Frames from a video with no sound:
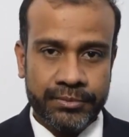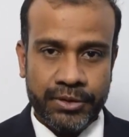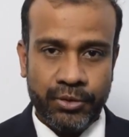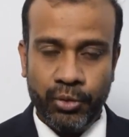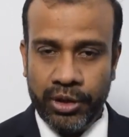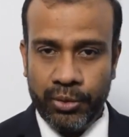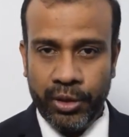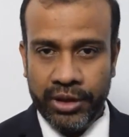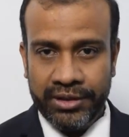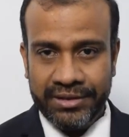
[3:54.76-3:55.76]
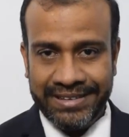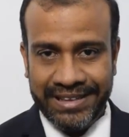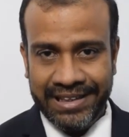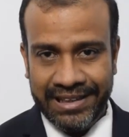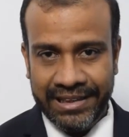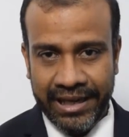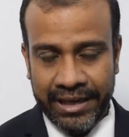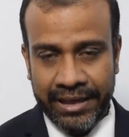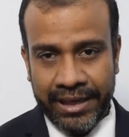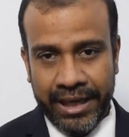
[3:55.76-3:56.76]
So what is exactly that?
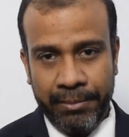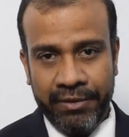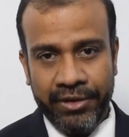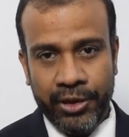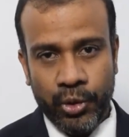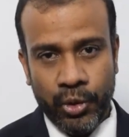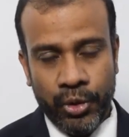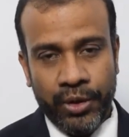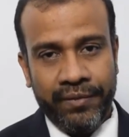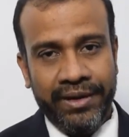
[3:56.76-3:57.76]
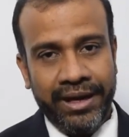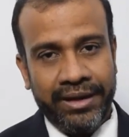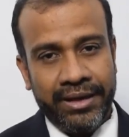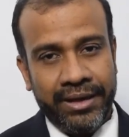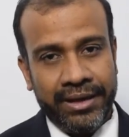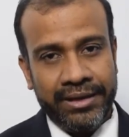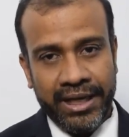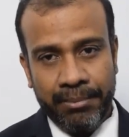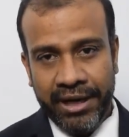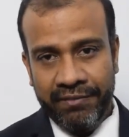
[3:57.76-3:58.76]
I mean, we know that there
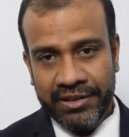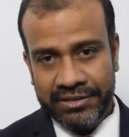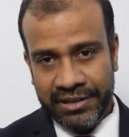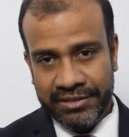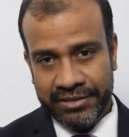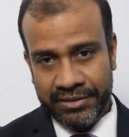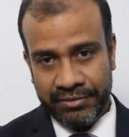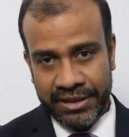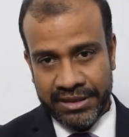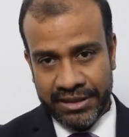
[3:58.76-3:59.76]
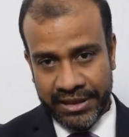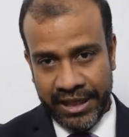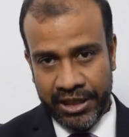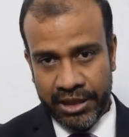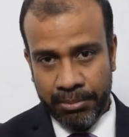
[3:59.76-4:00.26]
are blood vessels which carry the